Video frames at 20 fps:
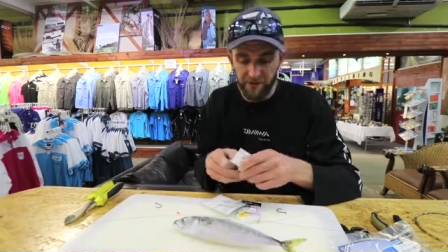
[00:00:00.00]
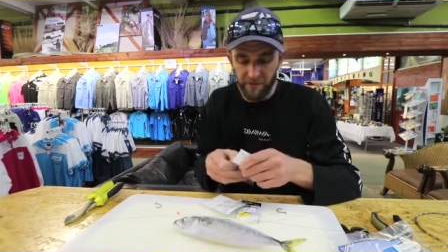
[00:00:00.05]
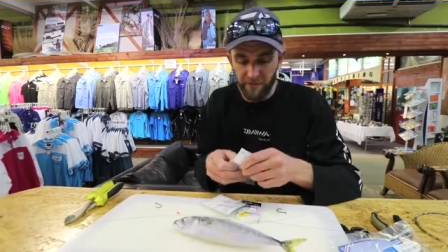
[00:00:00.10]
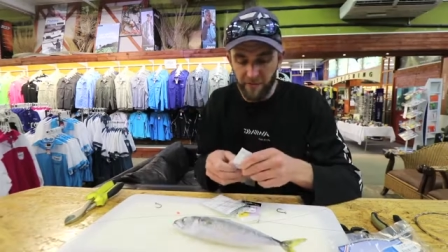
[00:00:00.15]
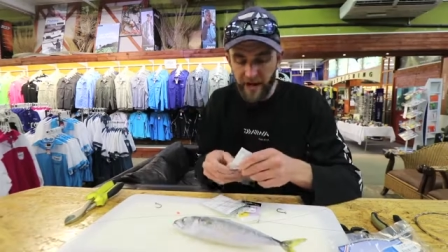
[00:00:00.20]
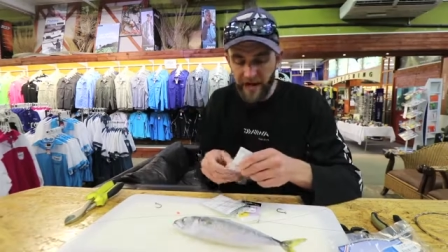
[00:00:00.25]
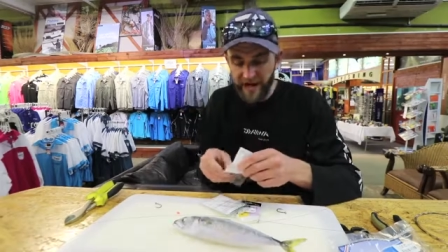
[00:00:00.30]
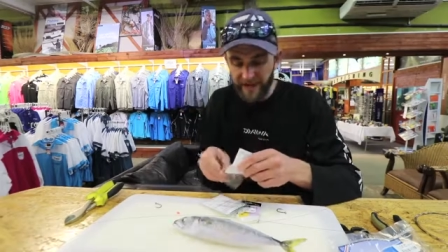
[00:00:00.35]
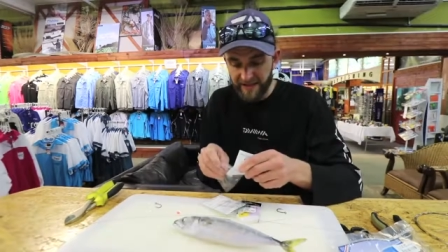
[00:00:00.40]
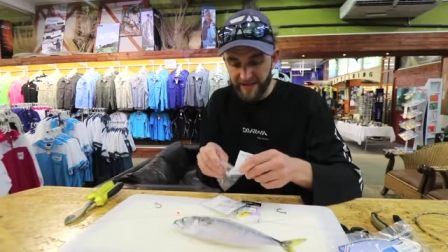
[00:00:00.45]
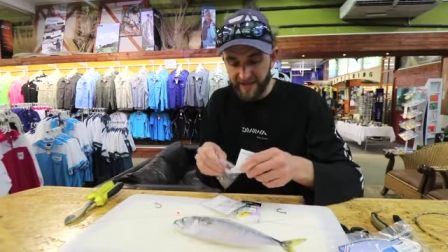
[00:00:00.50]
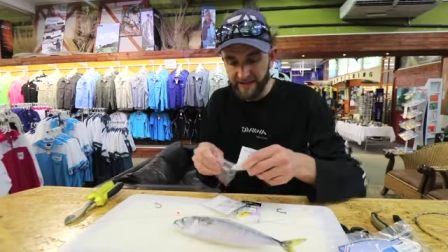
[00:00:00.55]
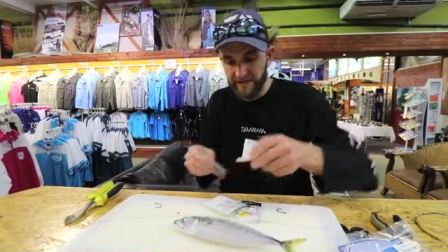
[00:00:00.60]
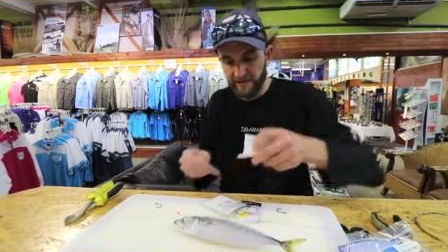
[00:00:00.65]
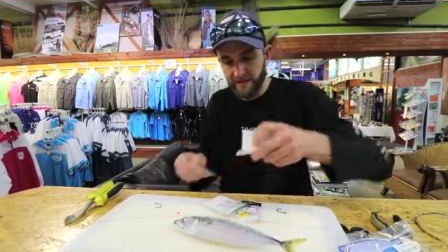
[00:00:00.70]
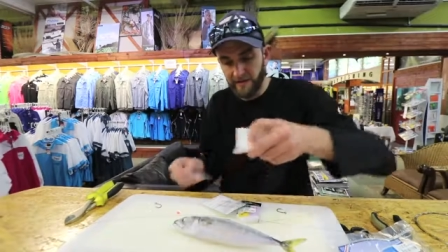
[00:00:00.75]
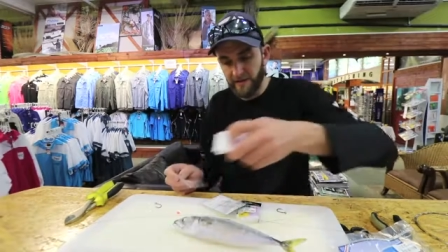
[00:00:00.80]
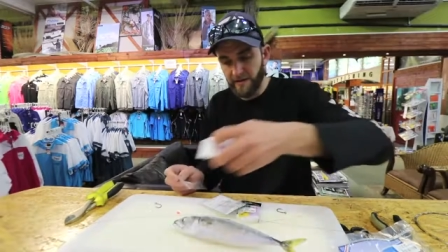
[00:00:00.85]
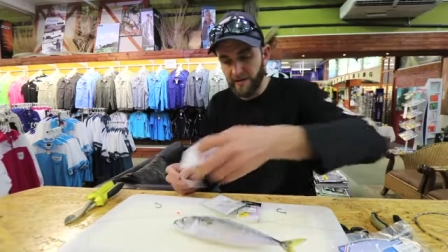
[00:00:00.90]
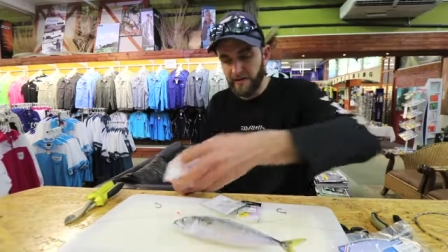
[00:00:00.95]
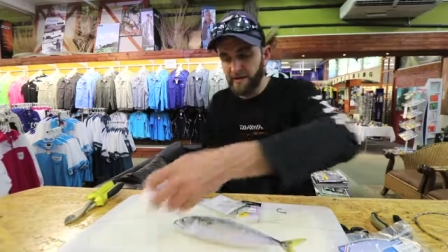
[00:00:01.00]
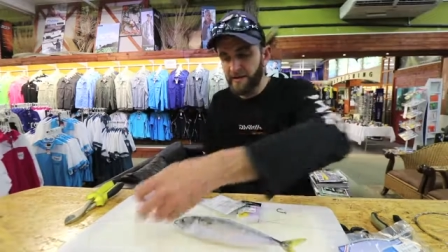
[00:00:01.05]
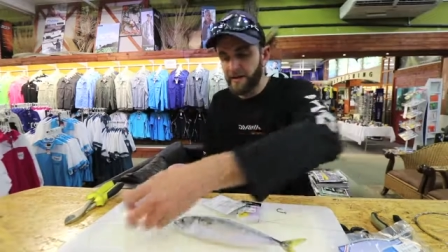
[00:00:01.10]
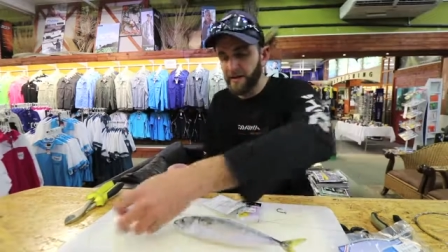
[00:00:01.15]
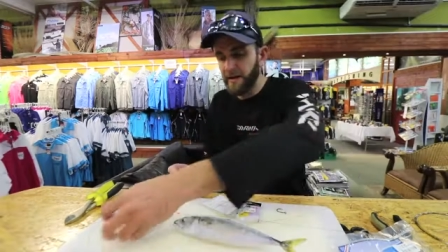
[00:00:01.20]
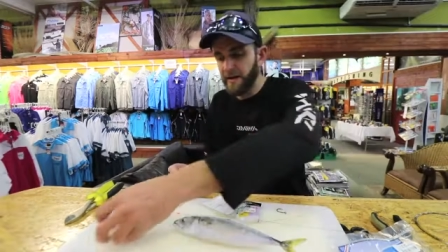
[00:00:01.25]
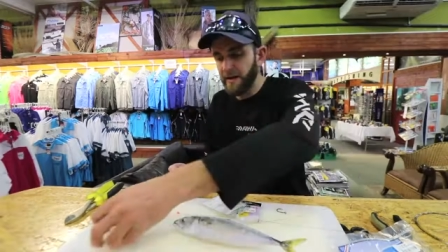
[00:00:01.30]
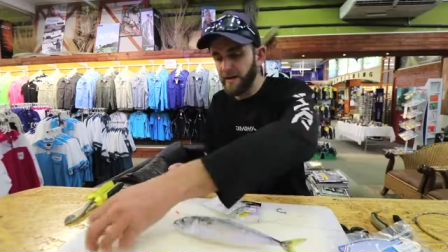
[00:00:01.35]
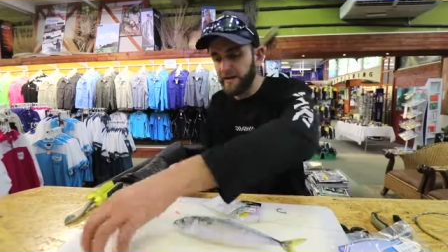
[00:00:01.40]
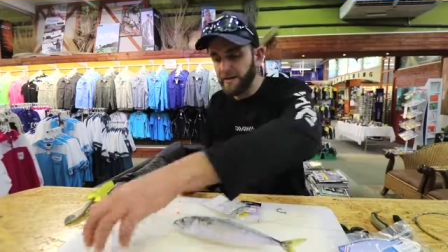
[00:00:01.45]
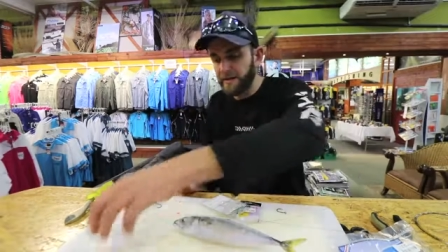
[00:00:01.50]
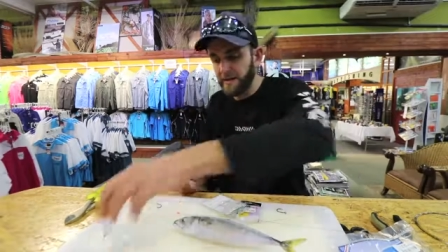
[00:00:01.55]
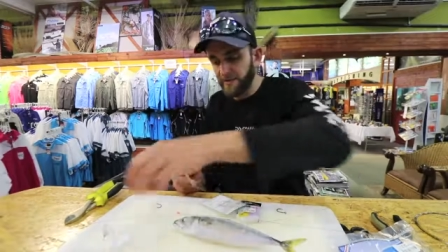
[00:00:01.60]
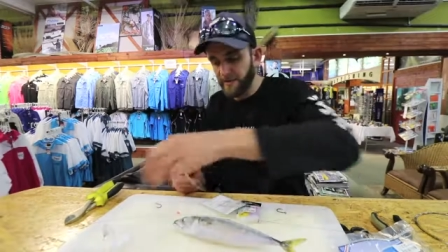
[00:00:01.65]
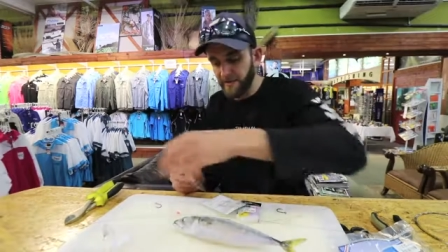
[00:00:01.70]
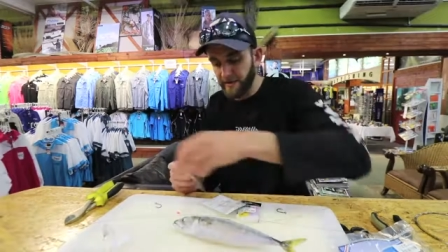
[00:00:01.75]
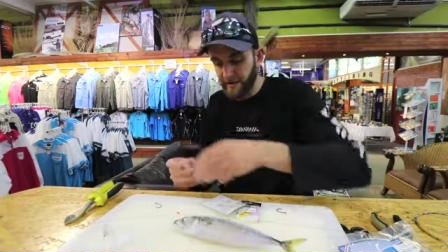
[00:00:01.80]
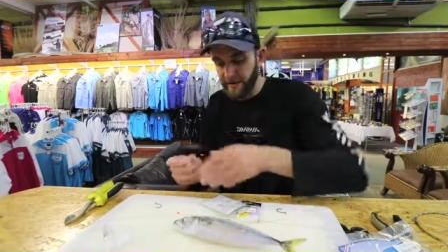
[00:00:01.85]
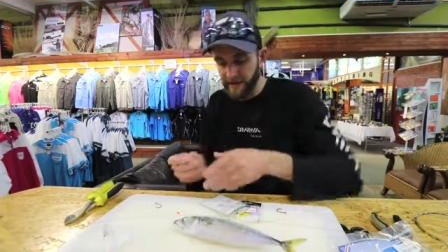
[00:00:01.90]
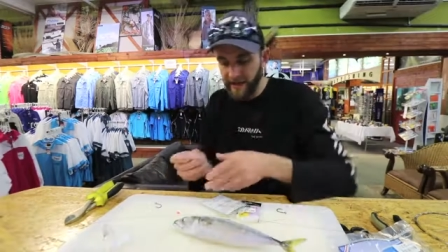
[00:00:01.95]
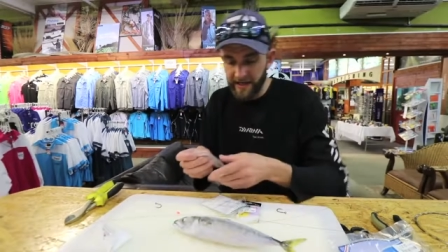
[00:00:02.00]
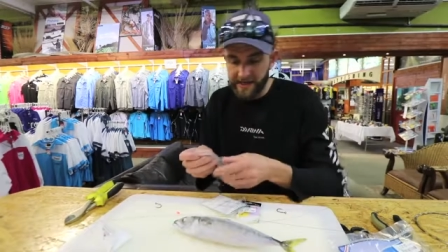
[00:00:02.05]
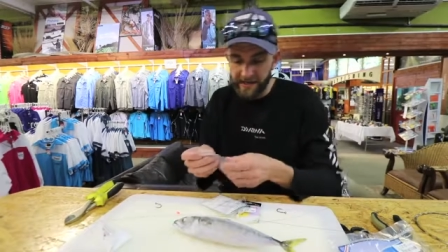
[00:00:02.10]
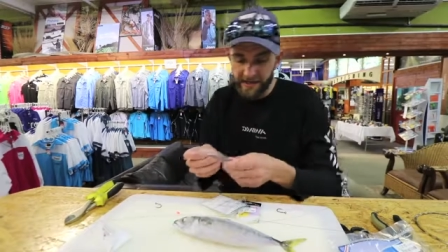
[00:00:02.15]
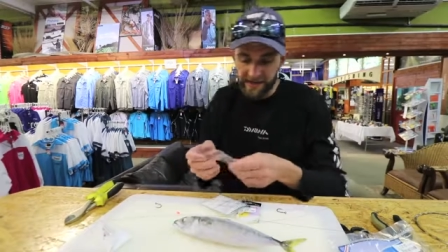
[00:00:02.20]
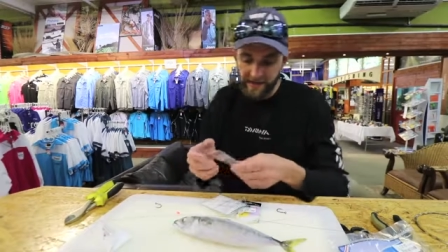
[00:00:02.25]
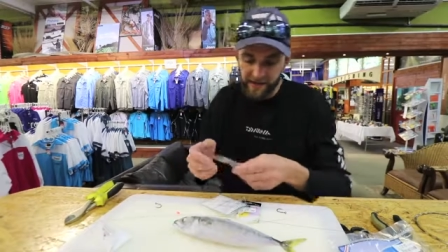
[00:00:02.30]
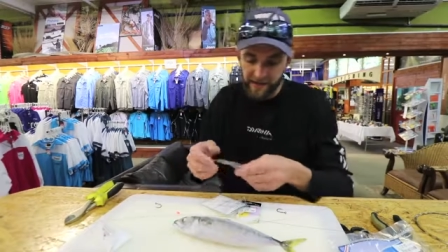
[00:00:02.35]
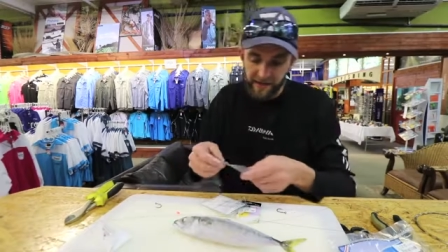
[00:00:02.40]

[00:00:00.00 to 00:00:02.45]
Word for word: for bass and stuff like that,